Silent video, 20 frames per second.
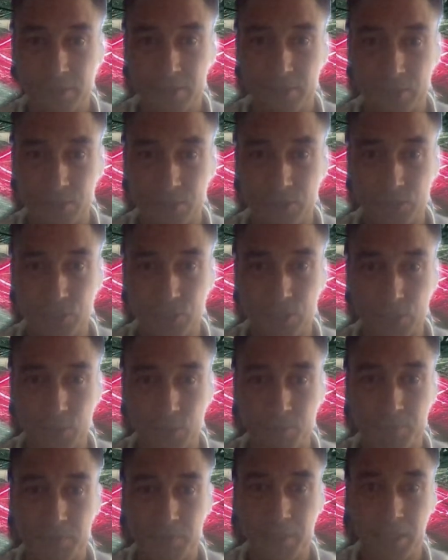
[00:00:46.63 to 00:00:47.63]
such as
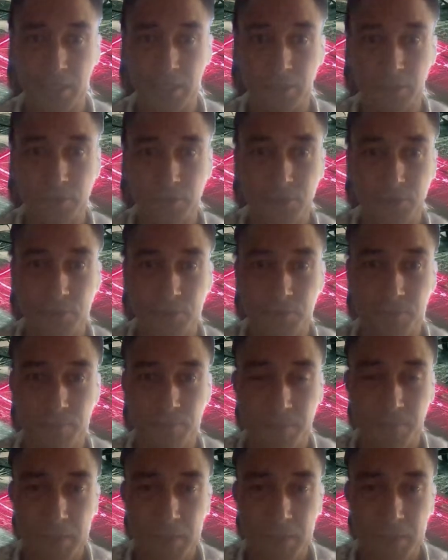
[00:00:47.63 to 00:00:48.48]
Yelp and others.